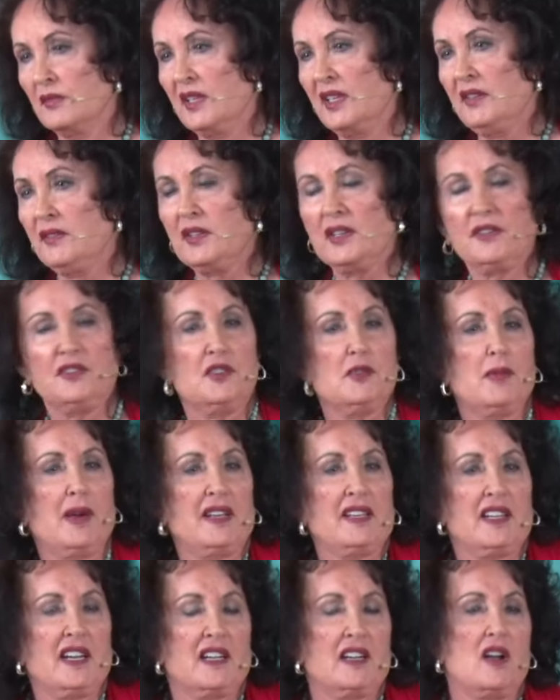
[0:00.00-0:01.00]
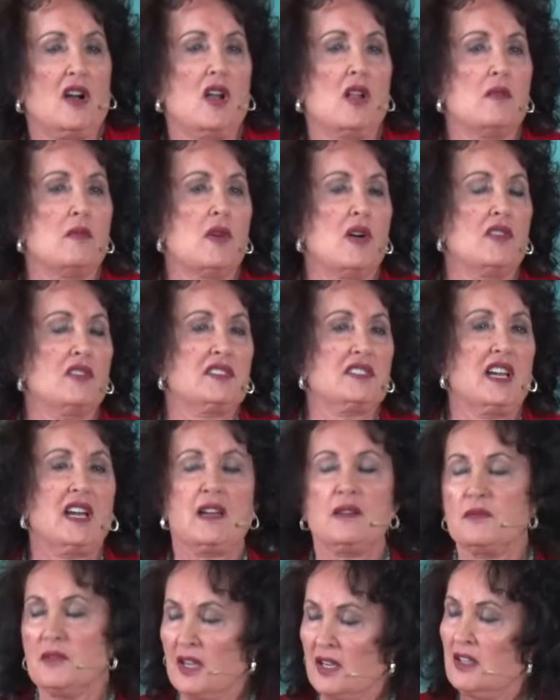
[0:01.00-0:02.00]
Even if you might not call them all the
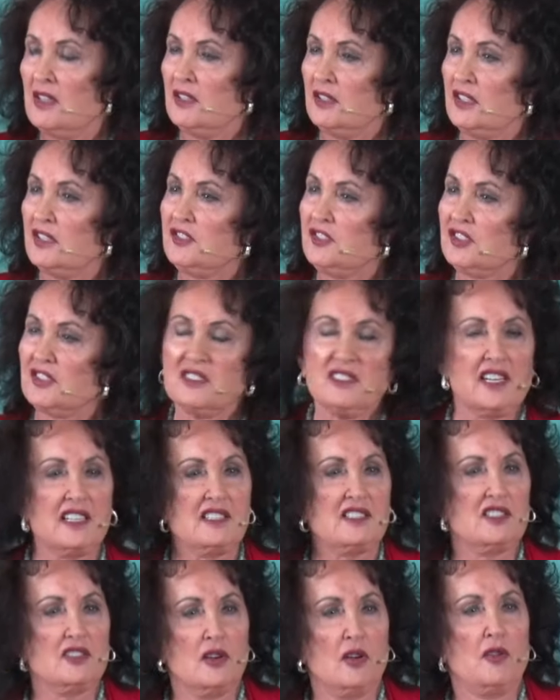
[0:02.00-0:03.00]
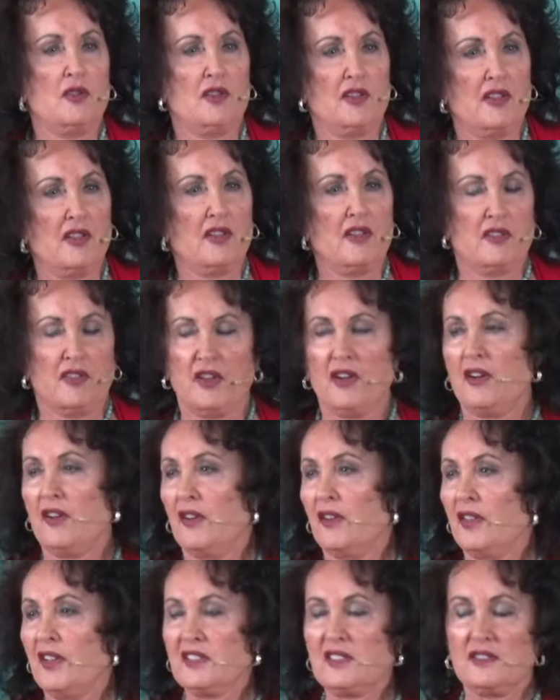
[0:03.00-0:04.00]
time, it's just nice to know they're, they're
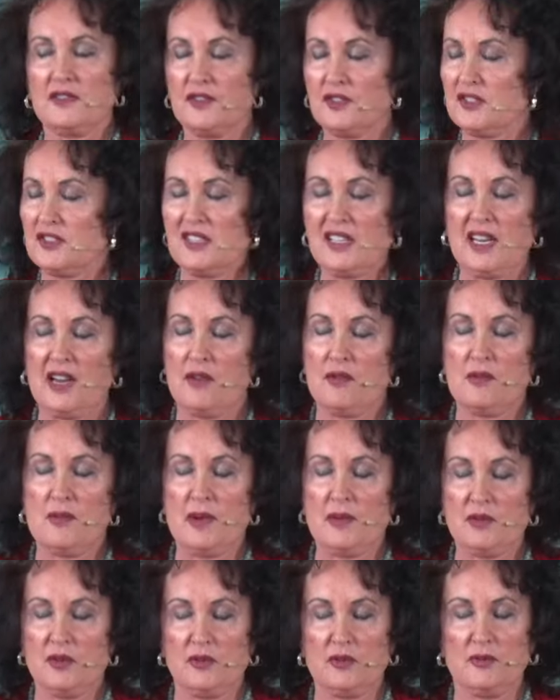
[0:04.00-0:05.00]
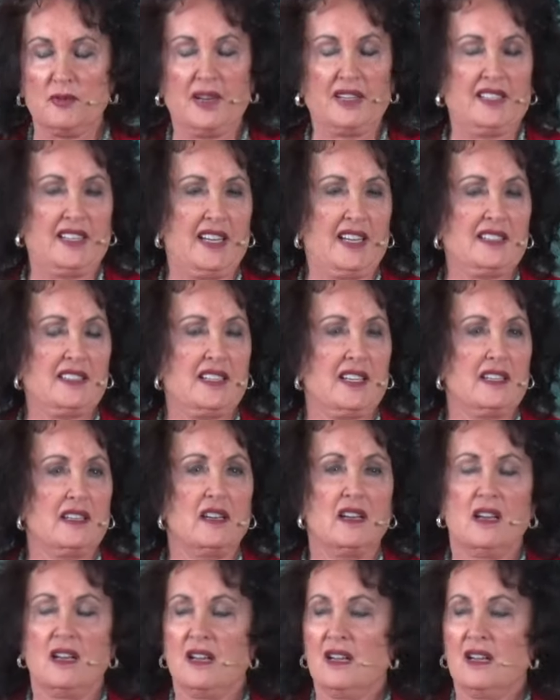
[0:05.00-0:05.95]
there. That's the first thing I remember when my dad died.